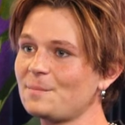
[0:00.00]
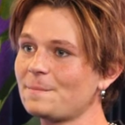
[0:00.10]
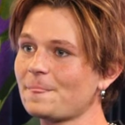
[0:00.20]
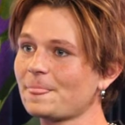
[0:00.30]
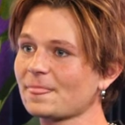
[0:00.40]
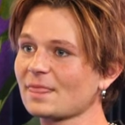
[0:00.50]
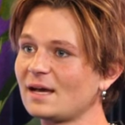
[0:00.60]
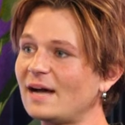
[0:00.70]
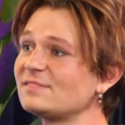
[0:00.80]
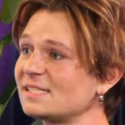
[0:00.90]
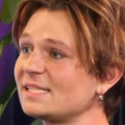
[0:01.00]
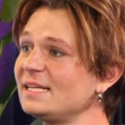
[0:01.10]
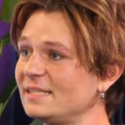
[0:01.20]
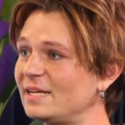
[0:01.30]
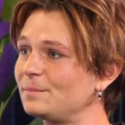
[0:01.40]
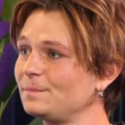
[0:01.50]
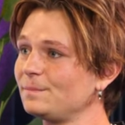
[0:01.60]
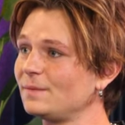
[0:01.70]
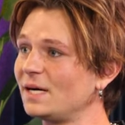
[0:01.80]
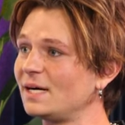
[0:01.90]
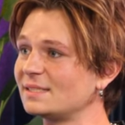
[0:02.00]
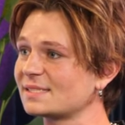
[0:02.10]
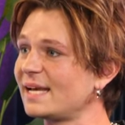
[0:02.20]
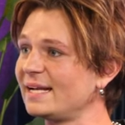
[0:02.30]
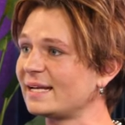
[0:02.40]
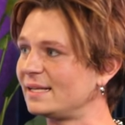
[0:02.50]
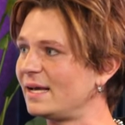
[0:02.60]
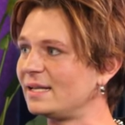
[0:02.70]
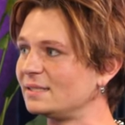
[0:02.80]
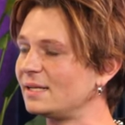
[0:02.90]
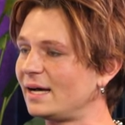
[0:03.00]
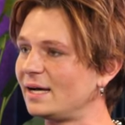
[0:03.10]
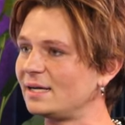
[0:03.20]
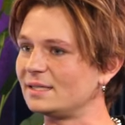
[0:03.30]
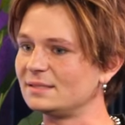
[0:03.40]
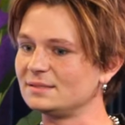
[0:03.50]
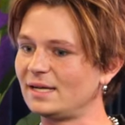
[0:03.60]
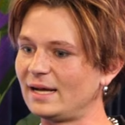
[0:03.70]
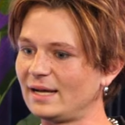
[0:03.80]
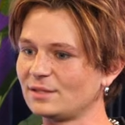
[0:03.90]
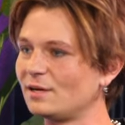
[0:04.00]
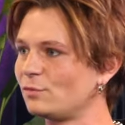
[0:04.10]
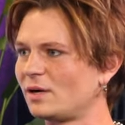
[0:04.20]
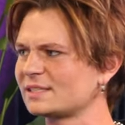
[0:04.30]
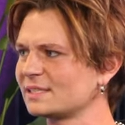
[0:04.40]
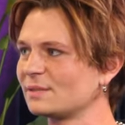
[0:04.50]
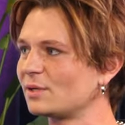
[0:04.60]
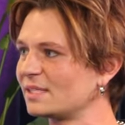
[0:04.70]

that you skate with?" I've seen them skating, and I love watching them on